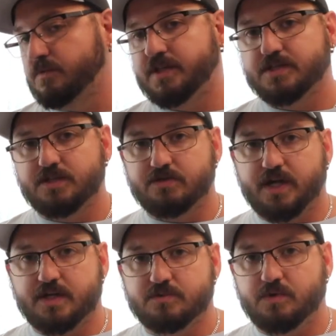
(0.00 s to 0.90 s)
way the citric
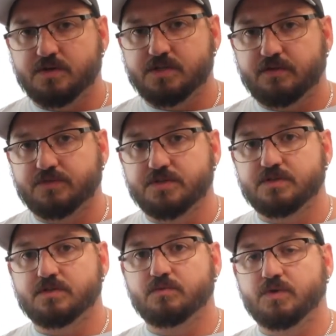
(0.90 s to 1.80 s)
acid water
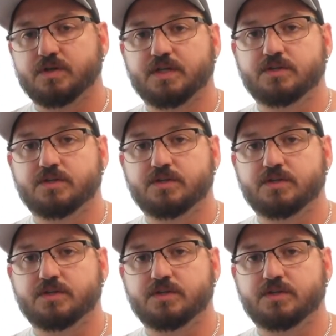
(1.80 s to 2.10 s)
softeners work,